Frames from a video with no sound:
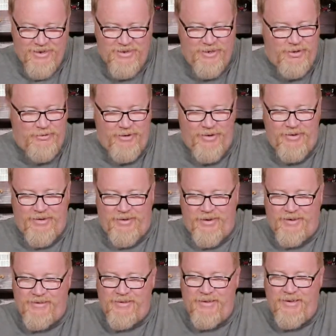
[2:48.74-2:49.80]
she's very
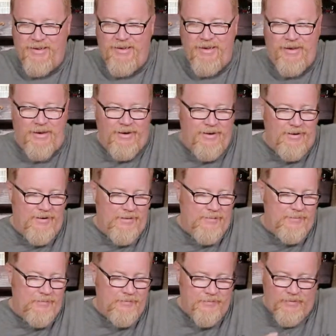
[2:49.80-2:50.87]
nice. Um,